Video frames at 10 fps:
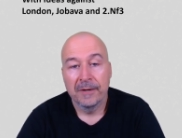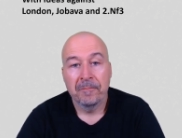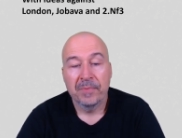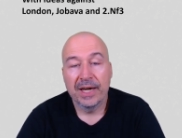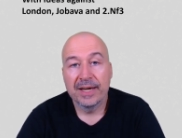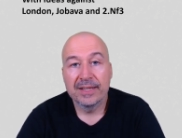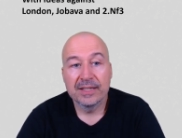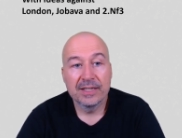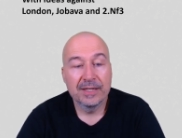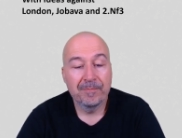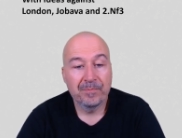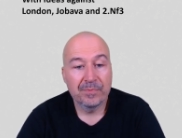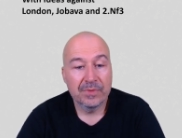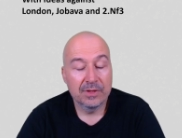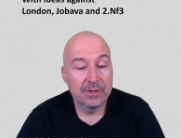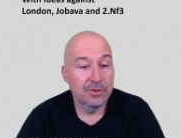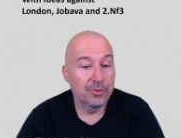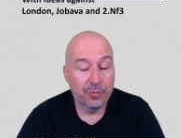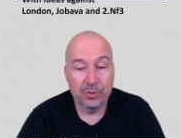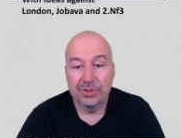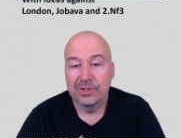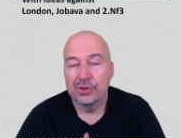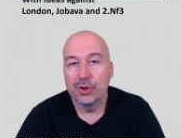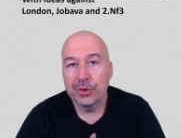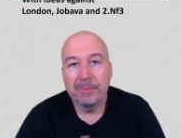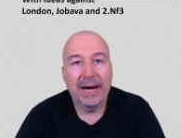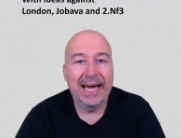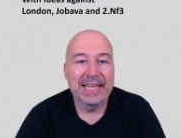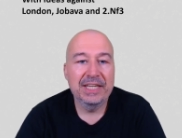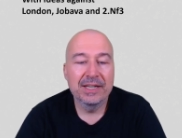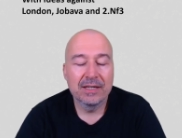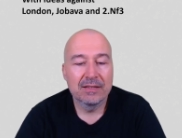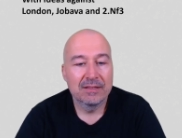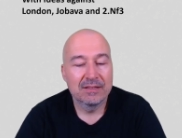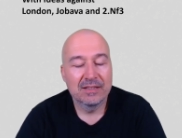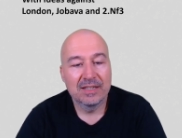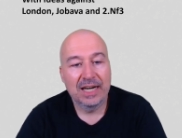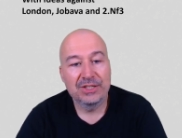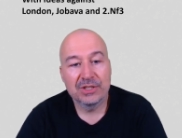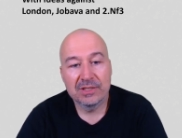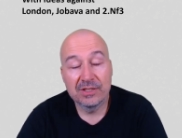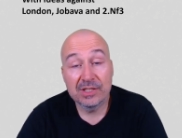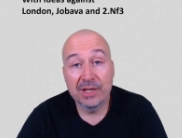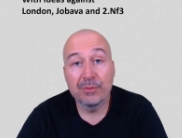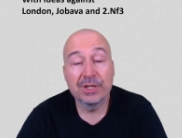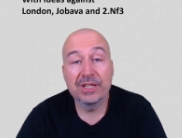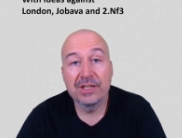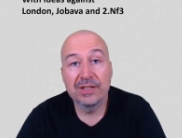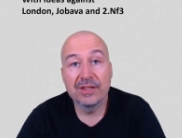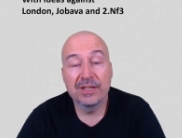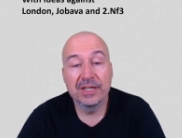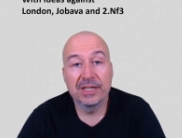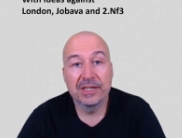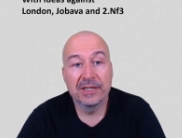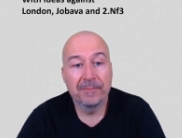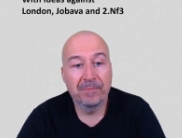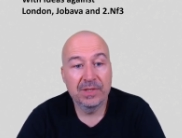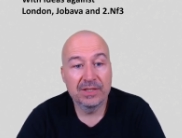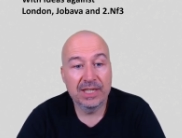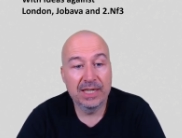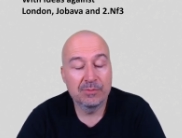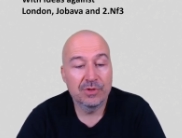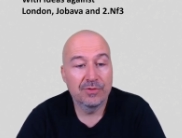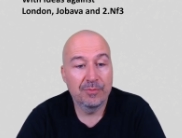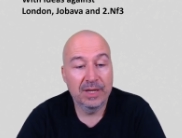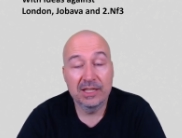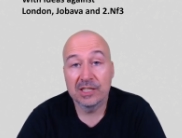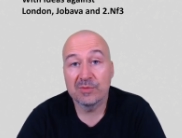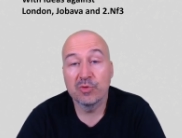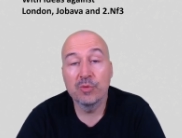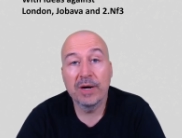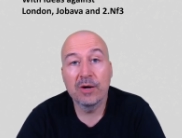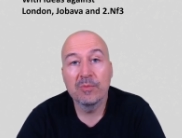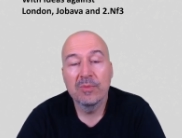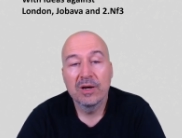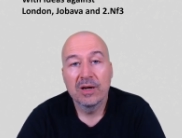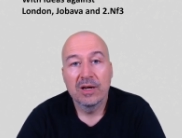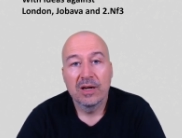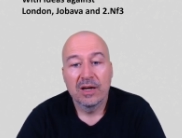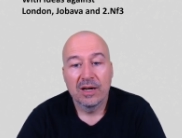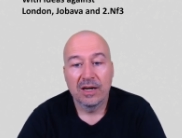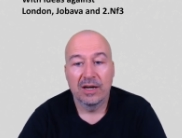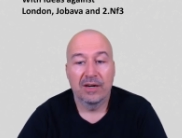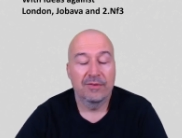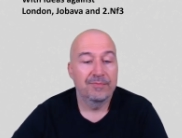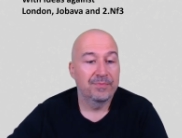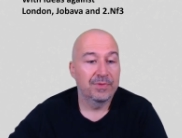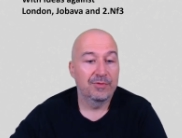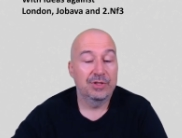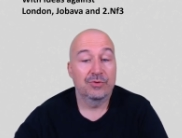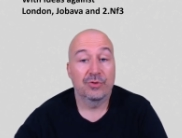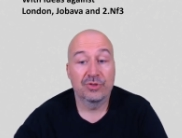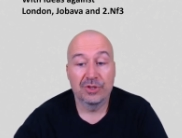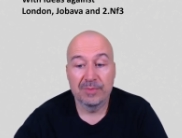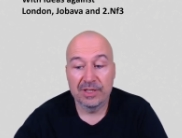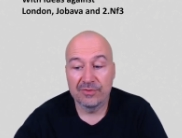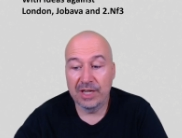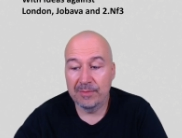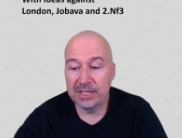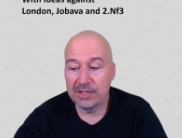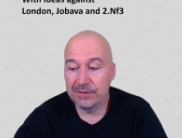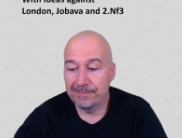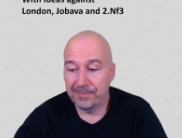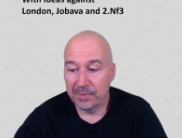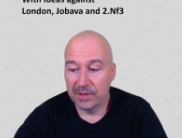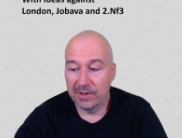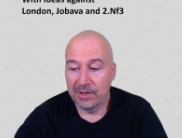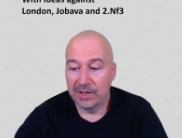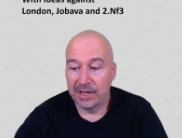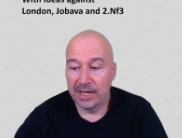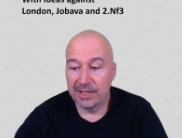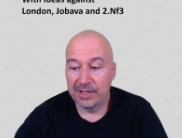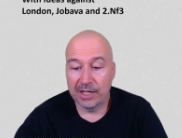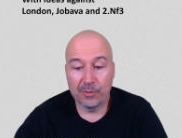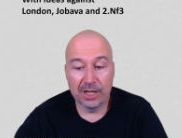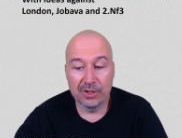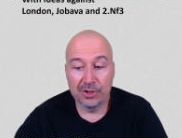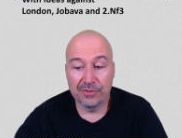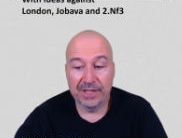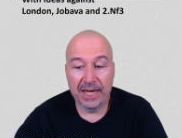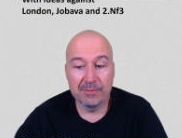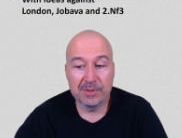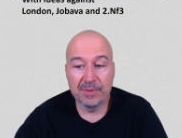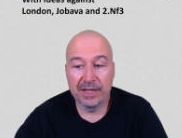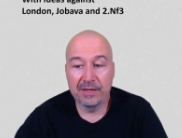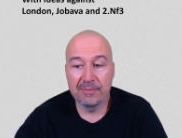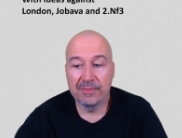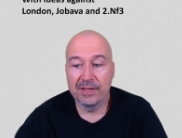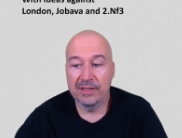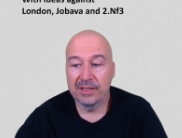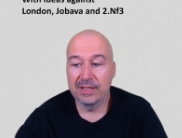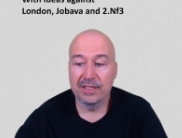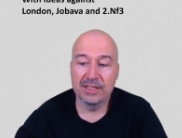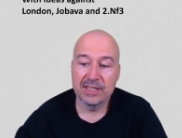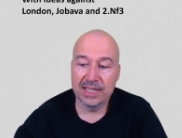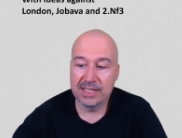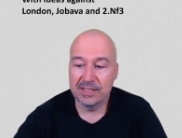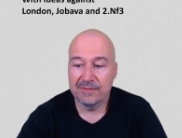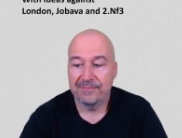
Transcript: And of course, it's not my idea. I just discovered it in the games of Matthias Bluebaum, very strong German Grandmaster. And there are quite a lot of games by him in these lines.